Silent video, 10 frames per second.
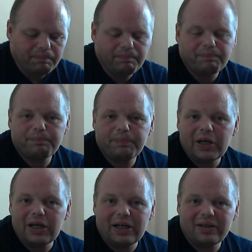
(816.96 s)

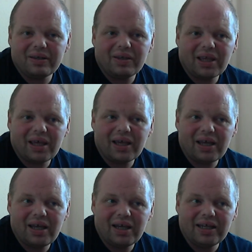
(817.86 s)
But the thing
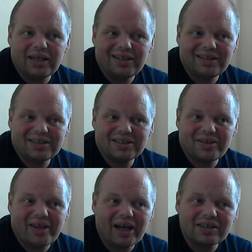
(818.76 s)
is,
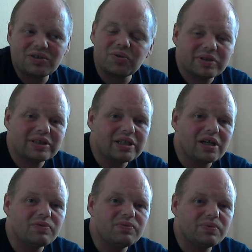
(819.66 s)
that sort of stuff,
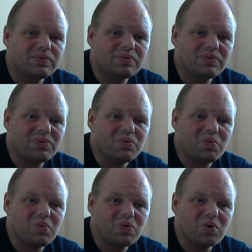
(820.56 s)

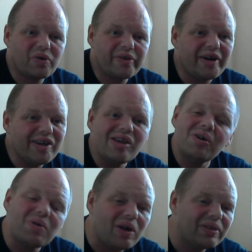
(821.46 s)

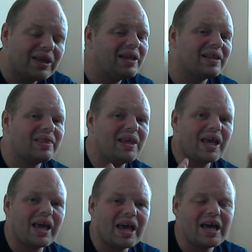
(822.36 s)
I think they
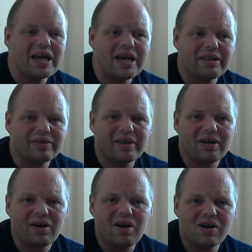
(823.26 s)
had their
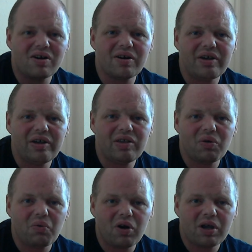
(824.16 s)
heart in the
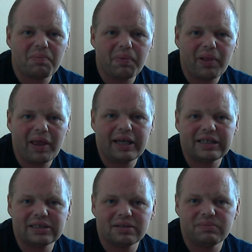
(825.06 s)
right place to
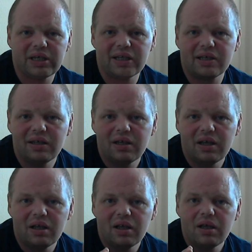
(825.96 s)
make
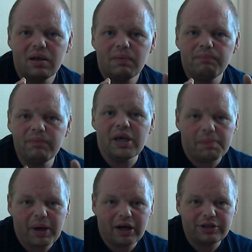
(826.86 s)
me a
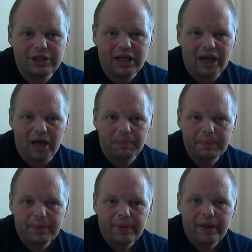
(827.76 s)
better GM
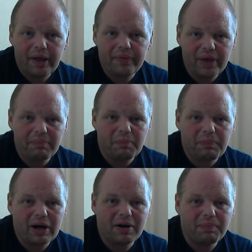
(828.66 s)
and them are
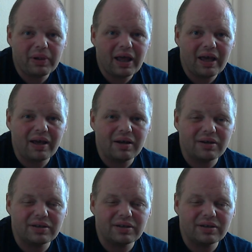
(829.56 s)
better players.